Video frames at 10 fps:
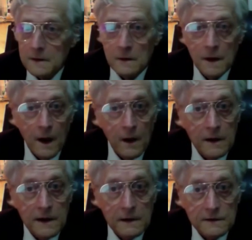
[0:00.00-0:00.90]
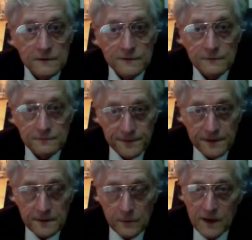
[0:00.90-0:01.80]
our characters don't fit on there.
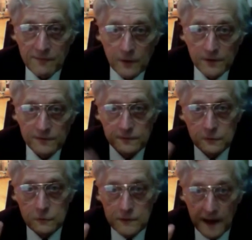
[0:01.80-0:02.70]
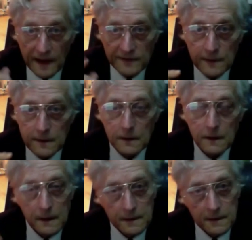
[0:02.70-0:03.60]
We have all these doodads on
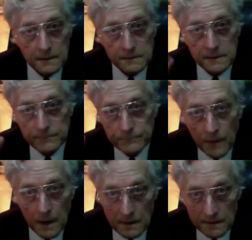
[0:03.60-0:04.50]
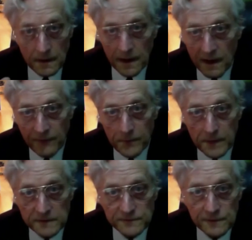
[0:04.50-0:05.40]
our alphabets
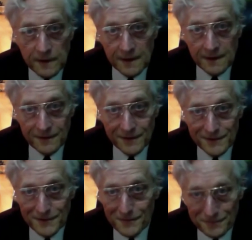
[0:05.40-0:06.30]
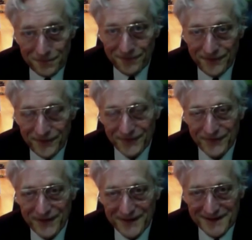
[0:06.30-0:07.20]
that don't
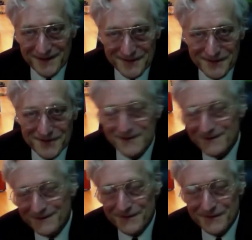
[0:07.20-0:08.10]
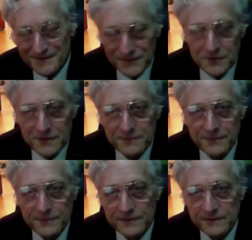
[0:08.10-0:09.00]
fit in your
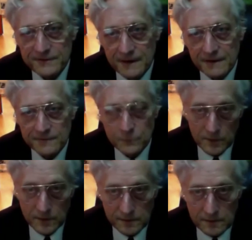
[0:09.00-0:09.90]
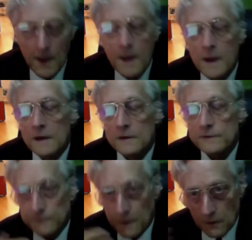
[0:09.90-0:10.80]
256 characters. What are we going to do?"
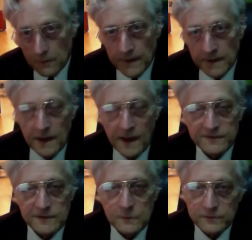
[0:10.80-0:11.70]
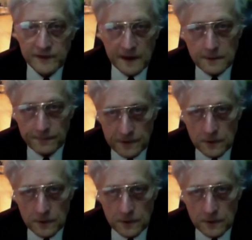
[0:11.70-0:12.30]
So ASCII was kicked over to Europe and